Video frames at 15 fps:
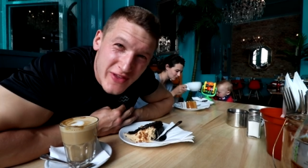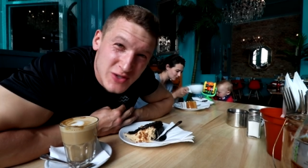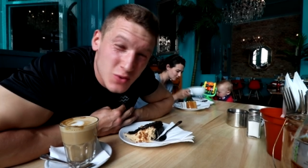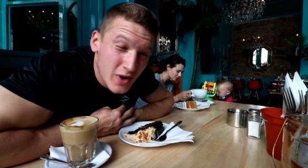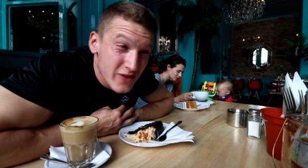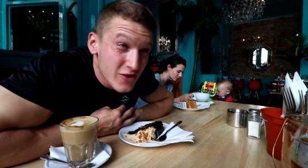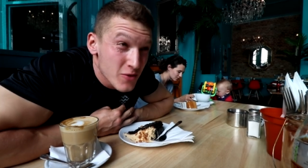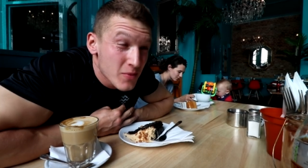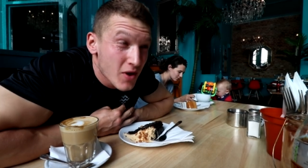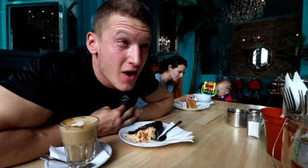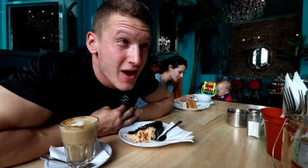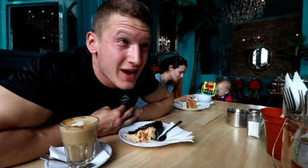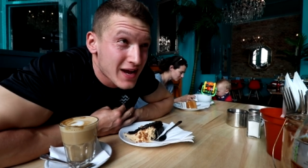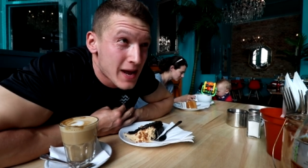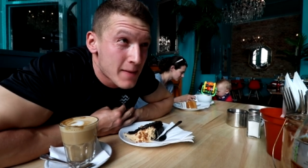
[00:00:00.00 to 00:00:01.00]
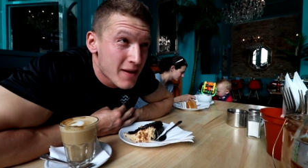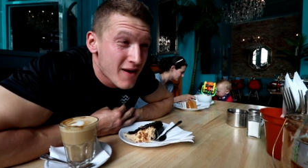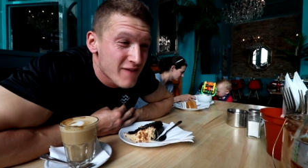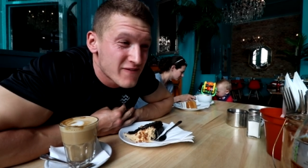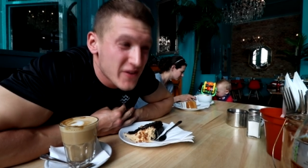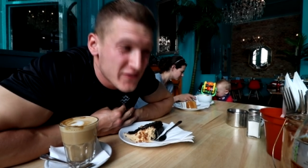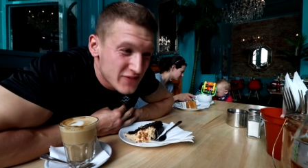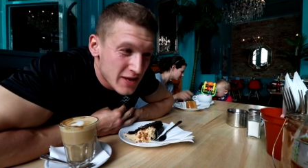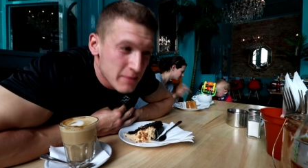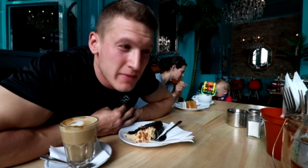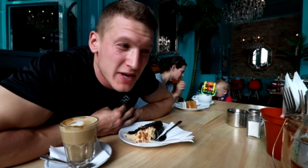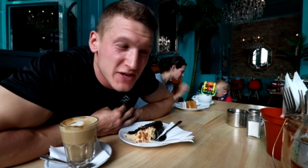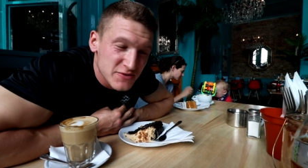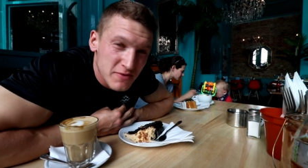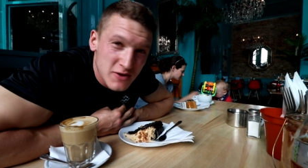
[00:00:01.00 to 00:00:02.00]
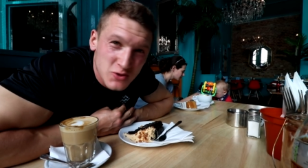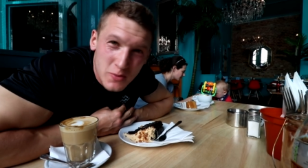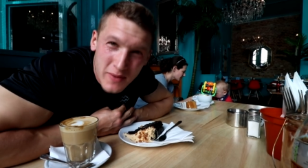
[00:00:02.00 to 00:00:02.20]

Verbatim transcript: There's one of them like about 15 minutes from us.